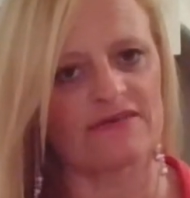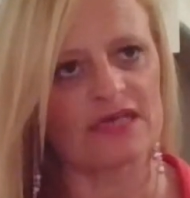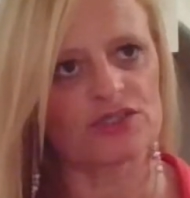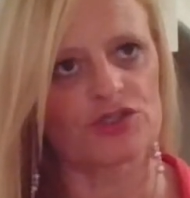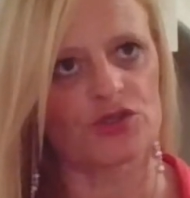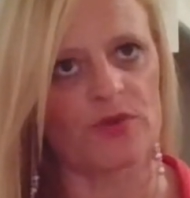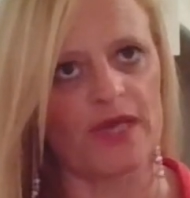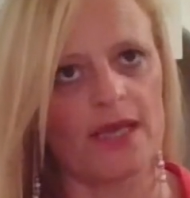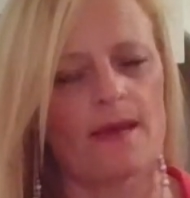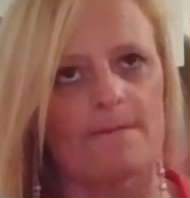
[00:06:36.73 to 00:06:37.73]
how to do
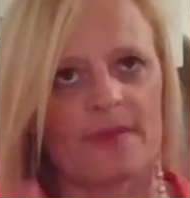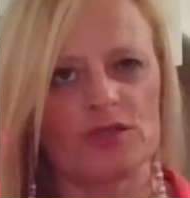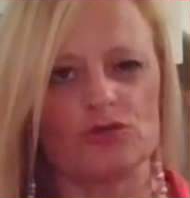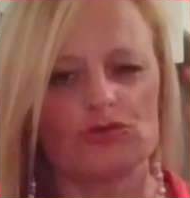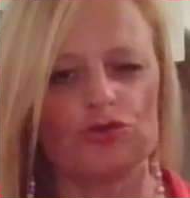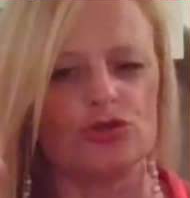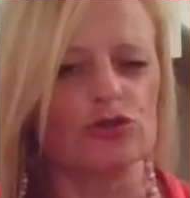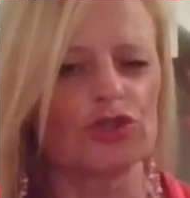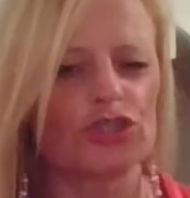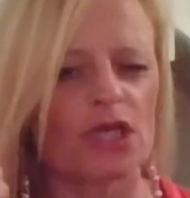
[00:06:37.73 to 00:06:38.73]
it, but
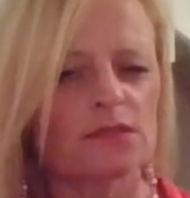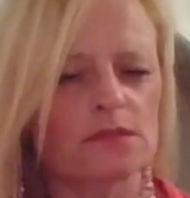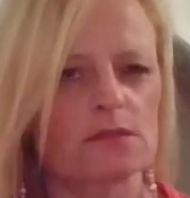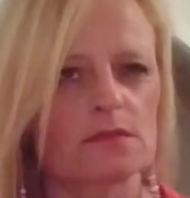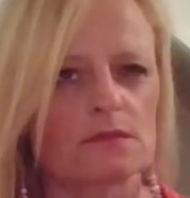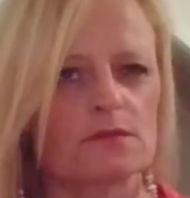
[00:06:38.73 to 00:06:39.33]
you're just